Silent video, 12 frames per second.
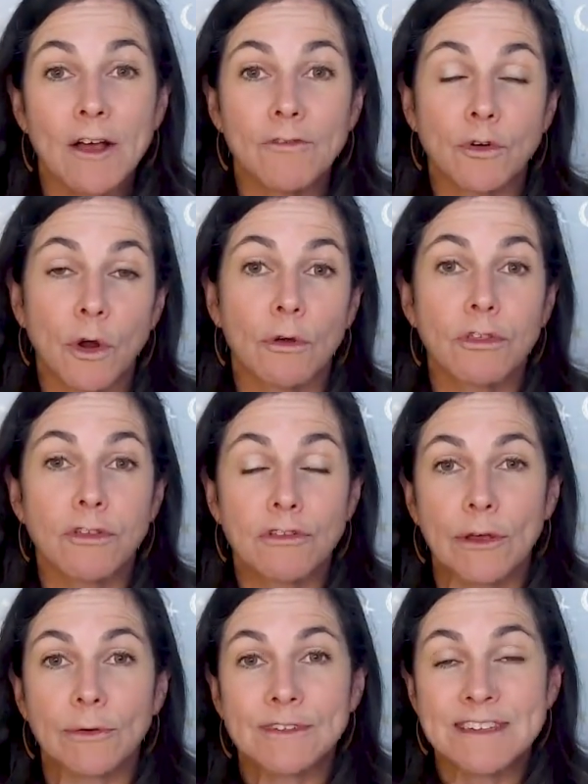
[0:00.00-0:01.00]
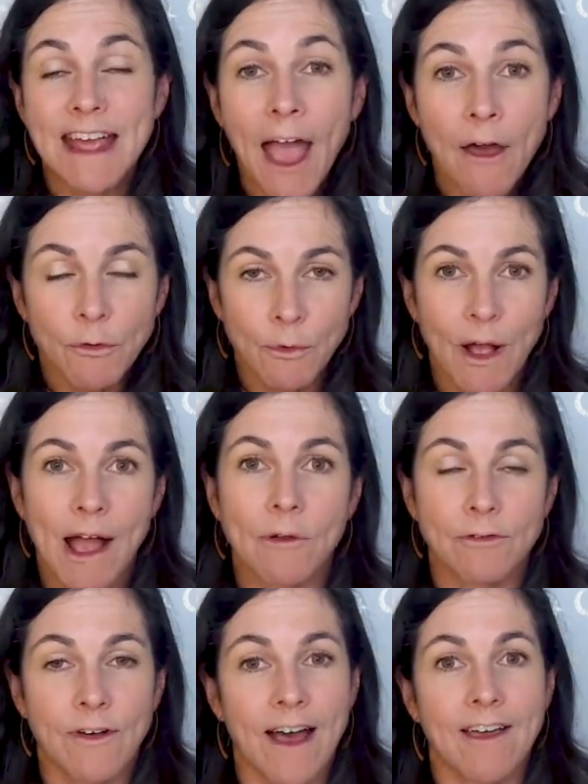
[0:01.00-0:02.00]
of growth slows down around
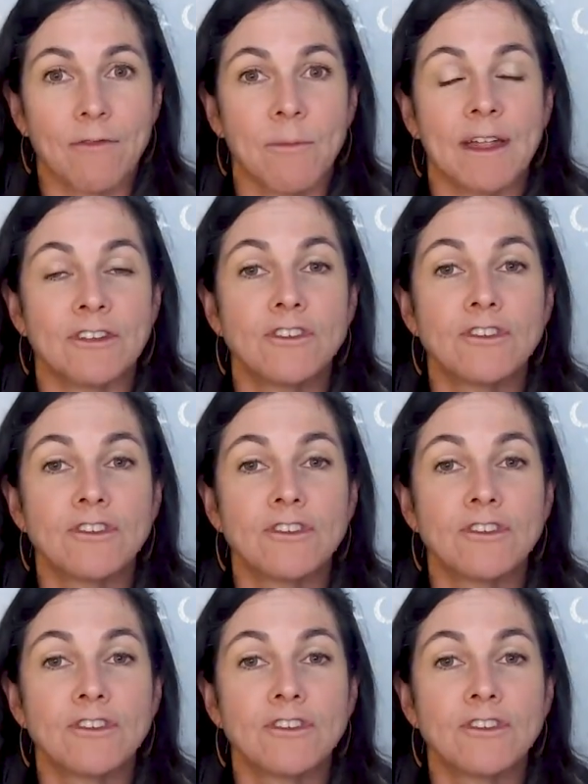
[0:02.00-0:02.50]
5 months,